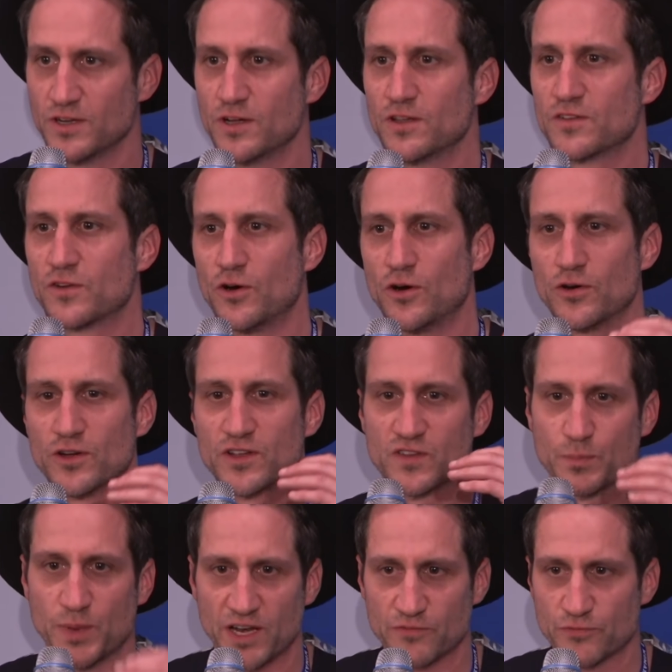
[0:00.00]
So it's
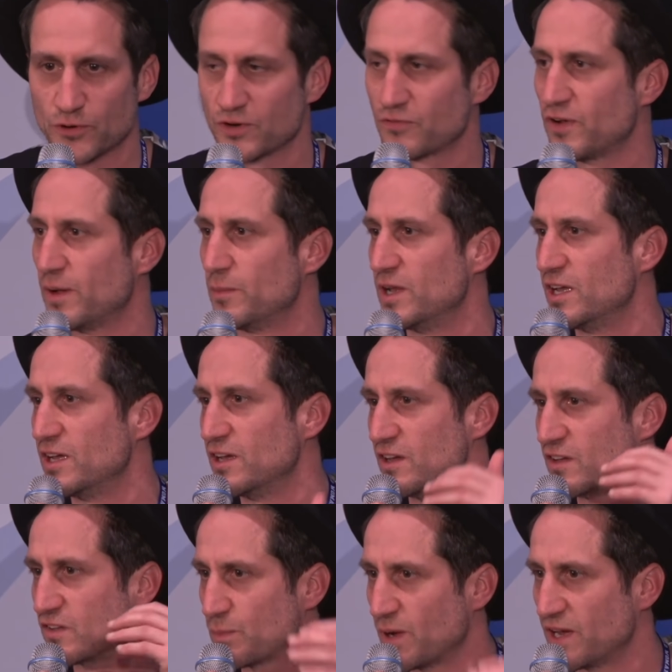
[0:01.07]
spent for the family,
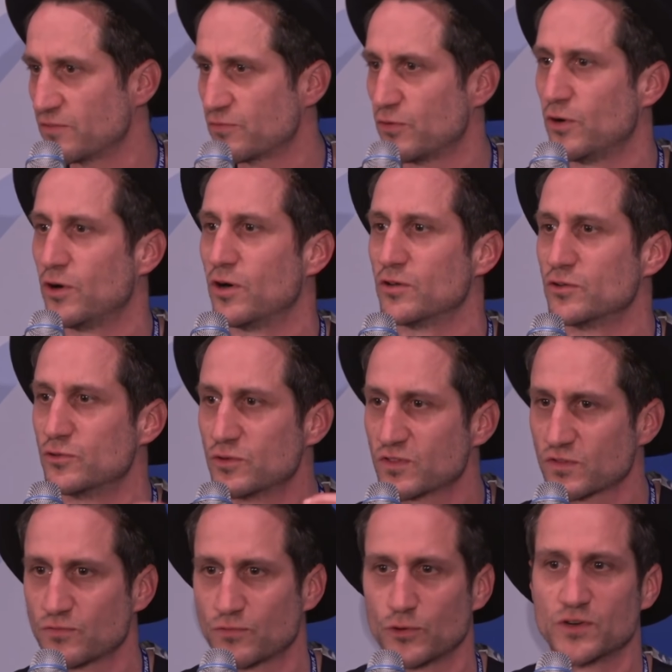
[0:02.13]
it's spent for
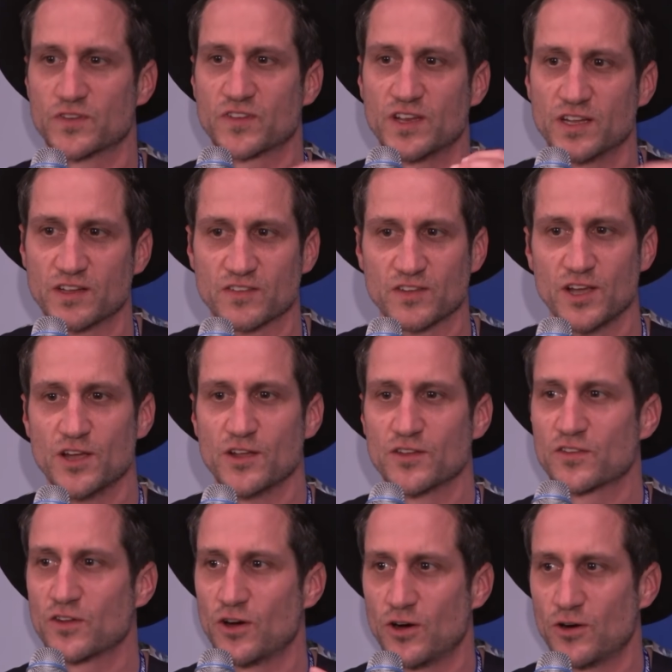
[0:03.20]
useful things.
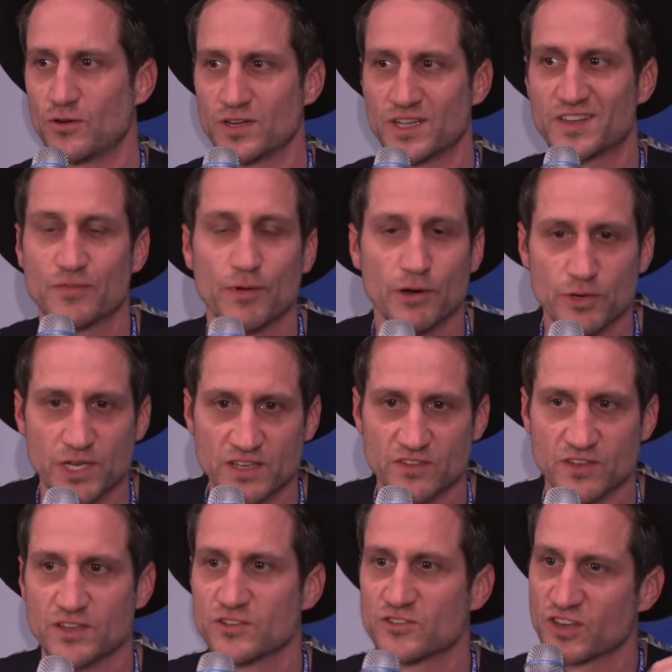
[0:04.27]
So it's very
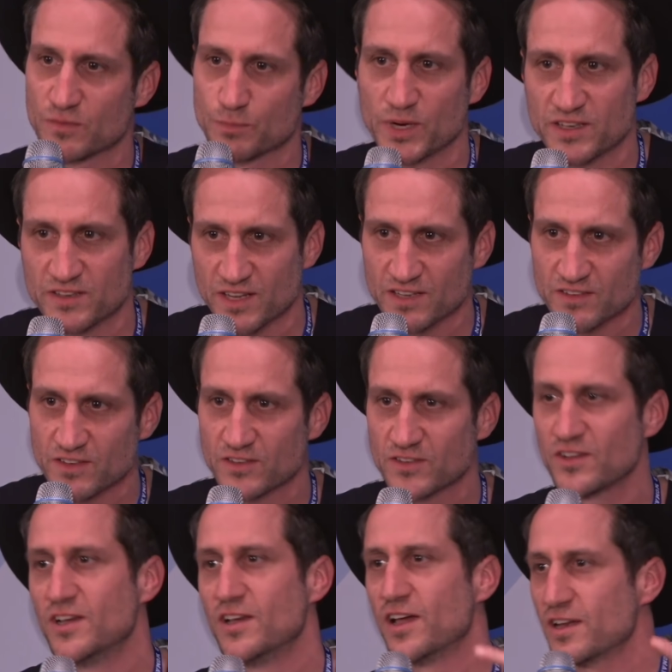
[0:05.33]
easy. Just pay taxes
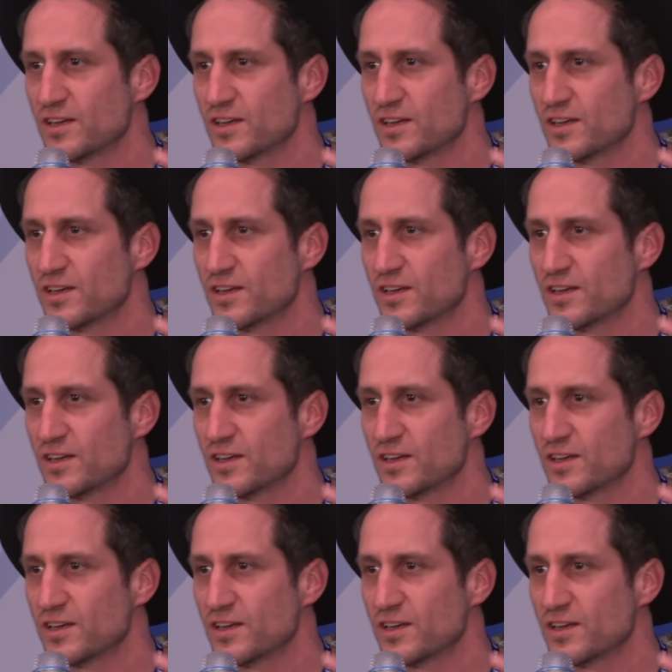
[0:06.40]
and